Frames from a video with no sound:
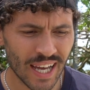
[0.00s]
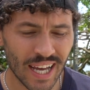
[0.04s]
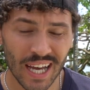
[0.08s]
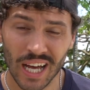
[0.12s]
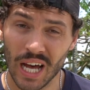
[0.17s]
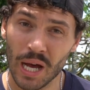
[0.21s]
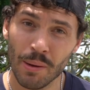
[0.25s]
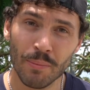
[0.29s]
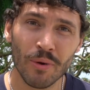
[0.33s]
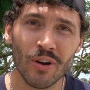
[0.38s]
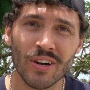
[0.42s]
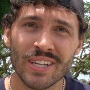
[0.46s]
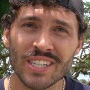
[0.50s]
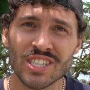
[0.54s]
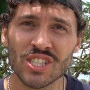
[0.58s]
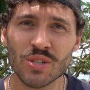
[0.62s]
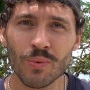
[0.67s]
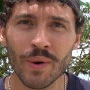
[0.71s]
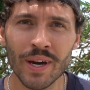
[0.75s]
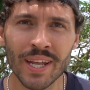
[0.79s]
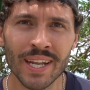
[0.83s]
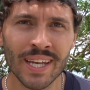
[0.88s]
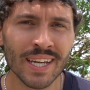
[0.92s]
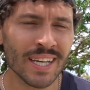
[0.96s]
I'm already
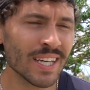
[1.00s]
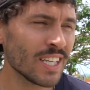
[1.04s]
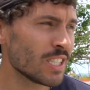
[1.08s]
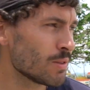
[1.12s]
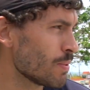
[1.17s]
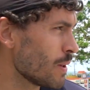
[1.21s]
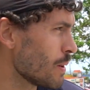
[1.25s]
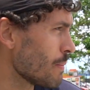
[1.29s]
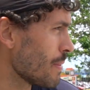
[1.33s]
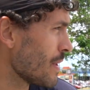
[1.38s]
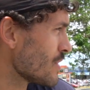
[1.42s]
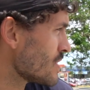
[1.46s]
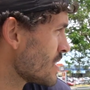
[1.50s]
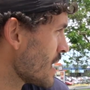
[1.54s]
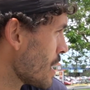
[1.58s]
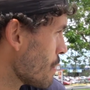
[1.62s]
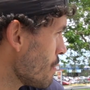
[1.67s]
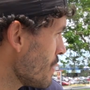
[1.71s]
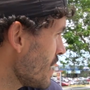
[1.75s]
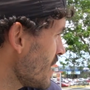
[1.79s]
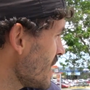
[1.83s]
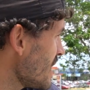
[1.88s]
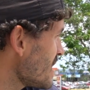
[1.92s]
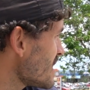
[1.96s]
sweating. It's been about 10
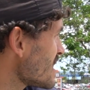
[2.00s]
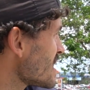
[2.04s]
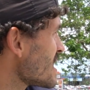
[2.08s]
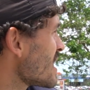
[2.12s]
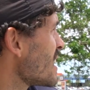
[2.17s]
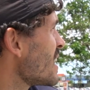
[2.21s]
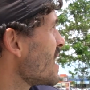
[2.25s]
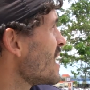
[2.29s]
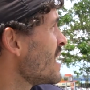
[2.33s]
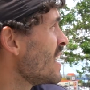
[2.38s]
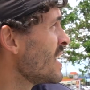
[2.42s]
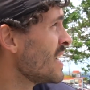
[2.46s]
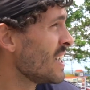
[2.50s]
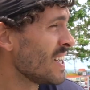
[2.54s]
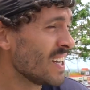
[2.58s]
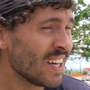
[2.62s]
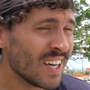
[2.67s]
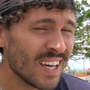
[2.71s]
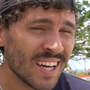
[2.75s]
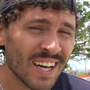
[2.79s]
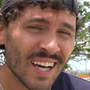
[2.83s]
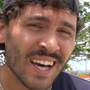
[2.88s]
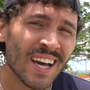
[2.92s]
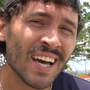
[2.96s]
minutes.
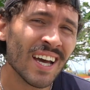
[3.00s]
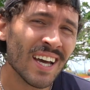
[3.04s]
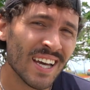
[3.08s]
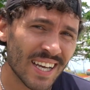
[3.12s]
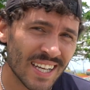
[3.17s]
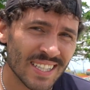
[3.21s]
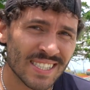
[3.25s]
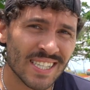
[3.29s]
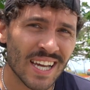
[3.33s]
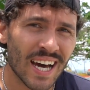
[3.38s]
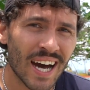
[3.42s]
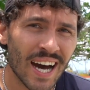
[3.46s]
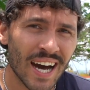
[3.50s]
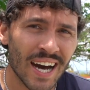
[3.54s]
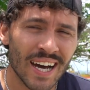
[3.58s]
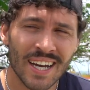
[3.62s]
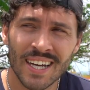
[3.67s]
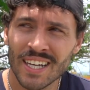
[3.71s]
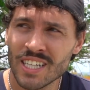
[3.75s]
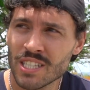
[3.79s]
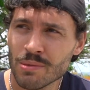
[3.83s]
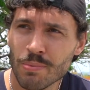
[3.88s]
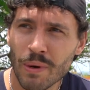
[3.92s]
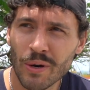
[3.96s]
It's
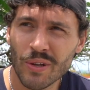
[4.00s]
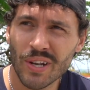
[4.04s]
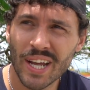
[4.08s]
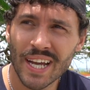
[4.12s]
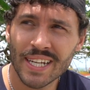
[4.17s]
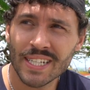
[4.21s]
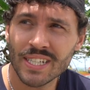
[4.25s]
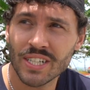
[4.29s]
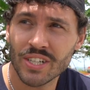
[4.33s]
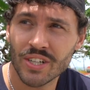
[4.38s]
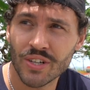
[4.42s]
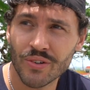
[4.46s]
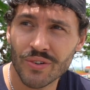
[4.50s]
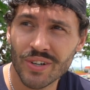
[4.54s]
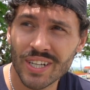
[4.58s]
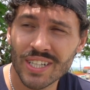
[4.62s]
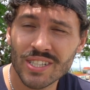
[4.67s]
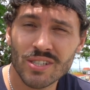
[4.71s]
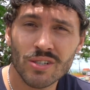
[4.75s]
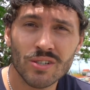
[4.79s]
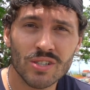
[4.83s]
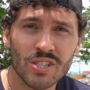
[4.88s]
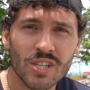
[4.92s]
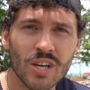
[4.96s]
hot. It's about 90
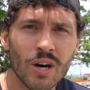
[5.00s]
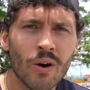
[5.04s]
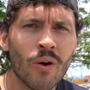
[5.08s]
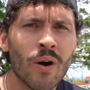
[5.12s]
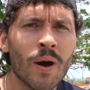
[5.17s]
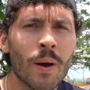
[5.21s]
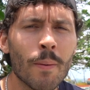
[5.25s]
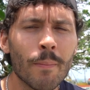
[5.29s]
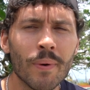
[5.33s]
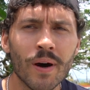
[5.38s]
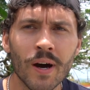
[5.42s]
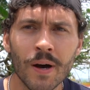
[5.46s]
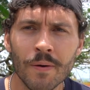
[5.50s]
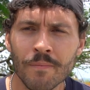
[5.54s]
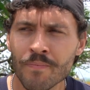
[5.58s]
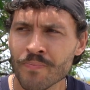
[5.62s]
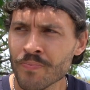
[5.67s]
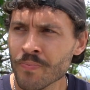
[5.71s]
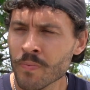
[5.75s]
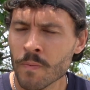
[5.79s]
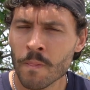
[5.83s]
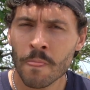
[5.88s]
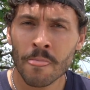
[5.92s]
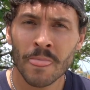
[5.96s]
degrees or so, but
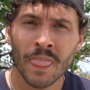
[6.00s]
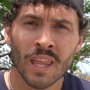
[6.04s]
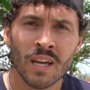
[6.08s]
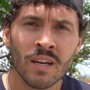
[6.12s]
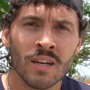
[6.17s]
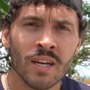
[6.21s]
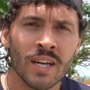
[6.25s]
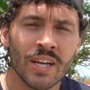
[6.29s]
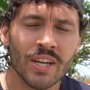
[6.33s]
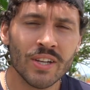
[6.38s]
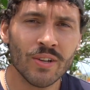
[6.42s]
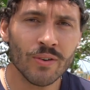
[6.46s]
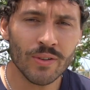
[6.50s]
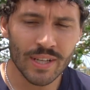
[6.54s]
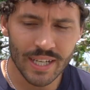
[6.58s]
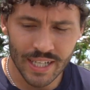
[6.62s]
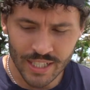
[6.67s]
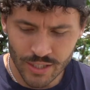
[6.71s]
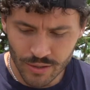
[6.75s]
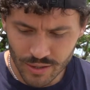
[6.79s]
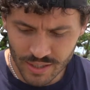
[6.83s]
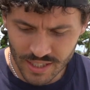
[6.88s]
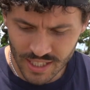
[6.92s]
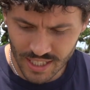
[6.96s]
the
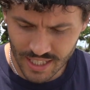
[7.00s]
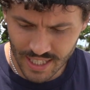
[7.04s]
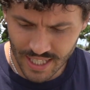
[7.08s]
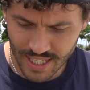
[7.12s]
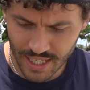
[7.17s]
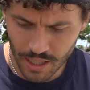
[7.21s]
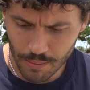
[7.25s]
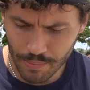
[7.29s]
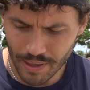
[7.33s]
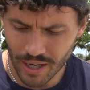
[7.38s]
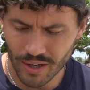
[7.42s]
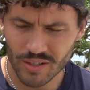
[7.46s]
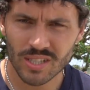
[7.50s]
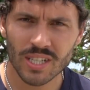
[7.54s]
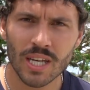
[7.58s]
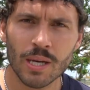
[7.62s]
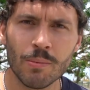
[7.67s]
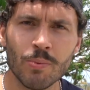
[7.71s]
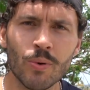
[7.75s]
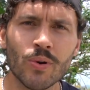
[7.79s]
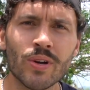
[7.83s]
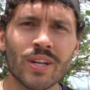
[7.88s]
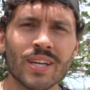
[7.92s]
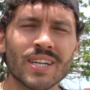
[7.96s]
interesting thing about
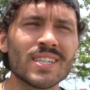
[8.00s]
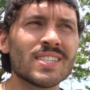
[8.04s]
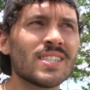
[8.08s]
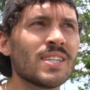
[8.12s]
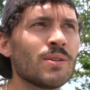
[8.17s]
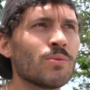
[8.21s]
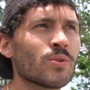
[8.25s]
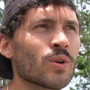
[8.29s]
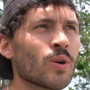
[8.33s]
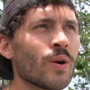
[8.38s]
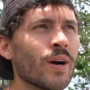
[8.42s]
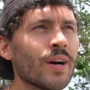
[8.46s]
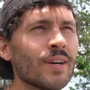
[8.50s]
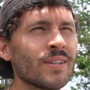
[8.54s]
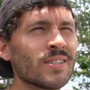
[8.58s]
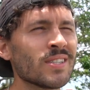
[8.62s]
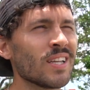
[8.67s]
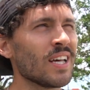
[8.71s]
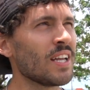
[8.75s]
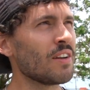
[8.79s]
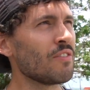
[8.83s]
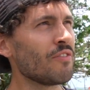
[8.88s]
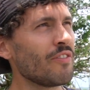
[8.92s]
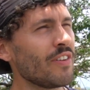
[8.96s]
skateboarding is it requires a
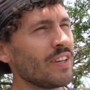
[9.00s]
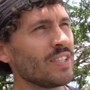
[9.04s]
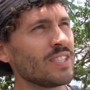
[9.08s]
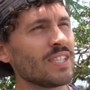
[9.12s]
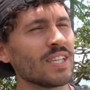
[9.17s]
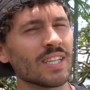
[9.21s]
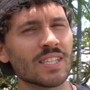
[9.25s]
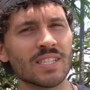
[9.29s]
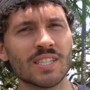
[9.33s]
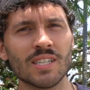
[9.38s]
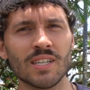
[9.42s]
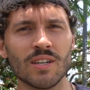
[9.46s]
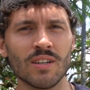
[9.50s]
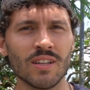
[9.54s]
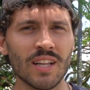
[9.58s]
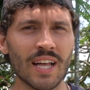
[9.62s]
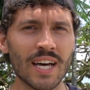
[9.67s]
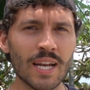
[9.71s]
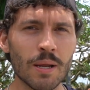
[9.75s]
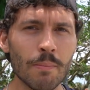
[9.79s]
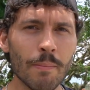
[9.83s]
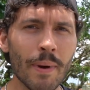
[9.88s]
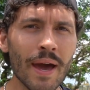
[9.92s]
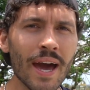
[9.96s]
lot of physics and a
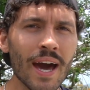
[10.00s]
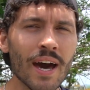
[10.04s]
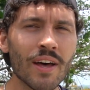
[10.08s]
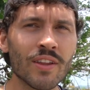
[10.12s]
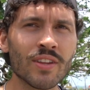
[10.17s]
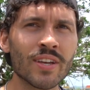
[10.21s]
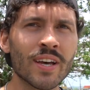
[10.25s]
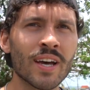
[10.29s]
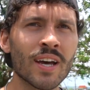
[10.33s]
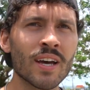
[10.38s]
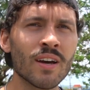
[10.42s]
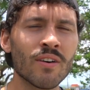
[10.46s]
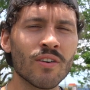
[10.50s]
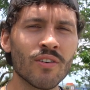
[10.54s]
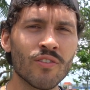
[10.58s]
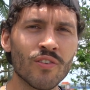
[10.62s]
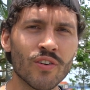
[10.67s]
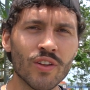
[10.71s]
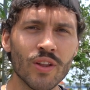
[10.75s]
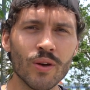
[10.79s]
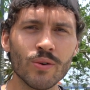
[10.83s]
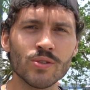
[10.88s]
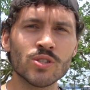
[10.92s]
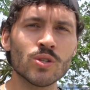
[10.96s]
lot of math.
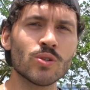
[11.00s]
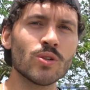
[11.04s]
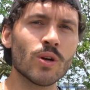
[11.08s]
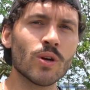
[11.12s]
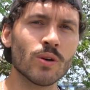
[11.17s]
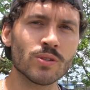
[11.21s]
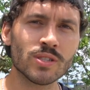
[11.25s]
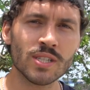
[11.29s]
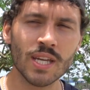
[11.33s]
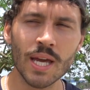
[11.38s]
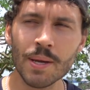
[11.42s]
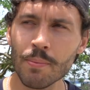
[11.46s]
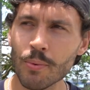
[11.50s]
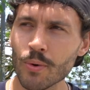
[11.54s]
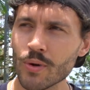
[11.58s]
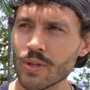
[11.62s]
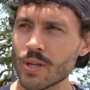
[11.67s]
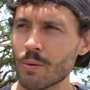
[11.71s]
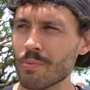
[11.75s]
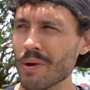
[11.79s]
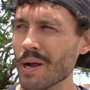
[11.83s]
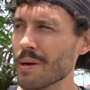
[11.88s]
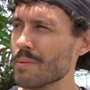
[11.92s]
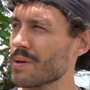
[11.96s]
For those who don't skateboard,
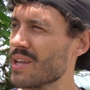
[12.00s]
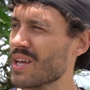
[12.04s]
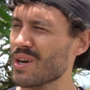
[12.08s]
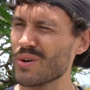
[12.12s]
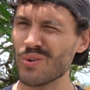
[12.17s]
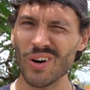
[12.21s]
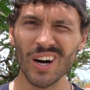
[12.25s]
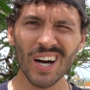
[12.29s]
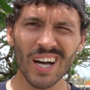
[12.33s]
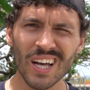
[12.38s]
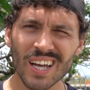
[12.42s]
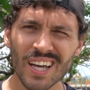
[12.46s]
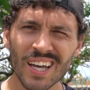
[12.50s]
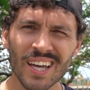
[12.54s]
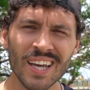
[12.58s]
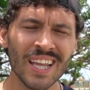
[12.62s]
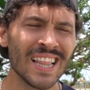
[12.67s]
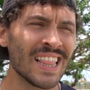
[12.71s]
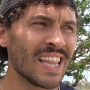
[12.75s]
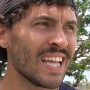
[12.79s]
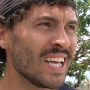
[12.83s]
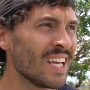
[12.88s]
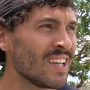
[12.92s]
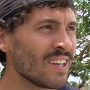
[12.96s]
they're probably like, what?
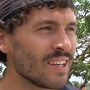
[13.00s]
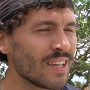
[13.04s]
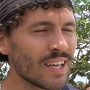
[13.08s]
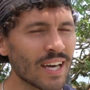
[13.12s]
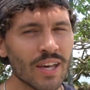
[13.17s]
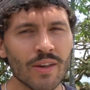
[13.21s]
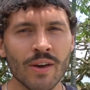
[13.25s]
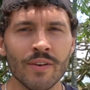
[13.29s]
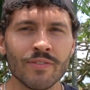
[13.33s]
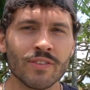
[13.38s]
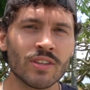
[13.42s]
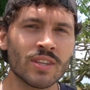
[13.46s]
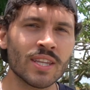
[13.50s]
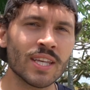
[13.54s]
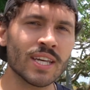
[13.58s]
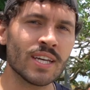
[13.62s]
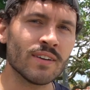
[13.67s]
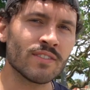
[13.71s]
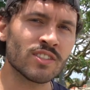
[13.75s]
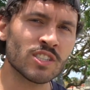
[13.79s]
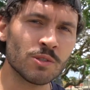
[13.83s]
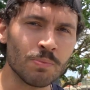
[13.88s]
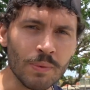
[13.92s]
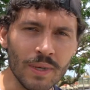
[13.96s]
Yeah, you have to think
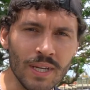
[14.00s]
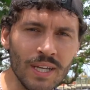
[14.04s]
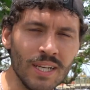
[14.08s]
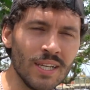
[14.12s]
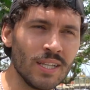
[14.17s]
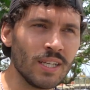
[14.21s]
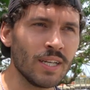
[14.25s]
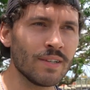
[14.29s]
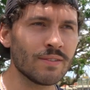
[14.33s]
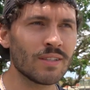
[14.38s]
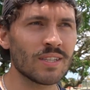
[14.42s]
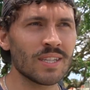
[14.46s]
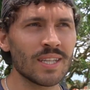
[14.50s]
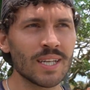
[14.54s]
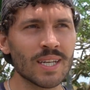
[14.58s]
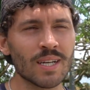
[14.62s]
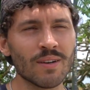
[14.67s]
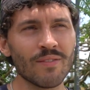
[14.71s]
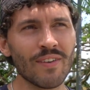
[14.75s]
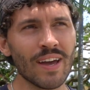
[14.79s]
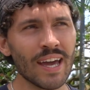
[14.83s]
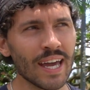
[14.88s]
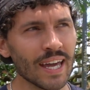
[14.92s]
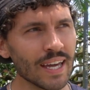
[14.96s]
of speed, you have to think
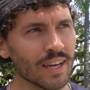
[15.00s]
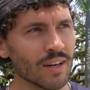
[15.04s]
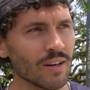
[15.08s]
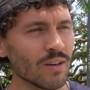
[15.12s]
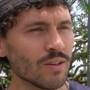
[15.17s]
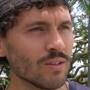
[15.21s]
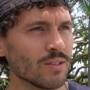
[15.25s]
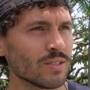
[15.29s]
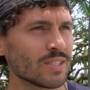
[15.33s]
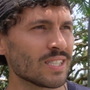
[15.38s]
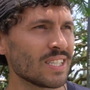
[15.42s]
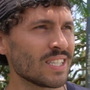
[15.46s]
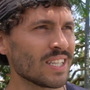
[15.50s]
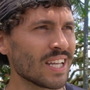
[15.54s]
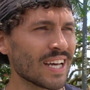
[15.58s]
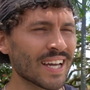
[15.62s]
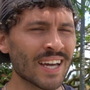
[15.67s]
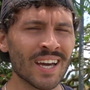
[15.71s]
of angles and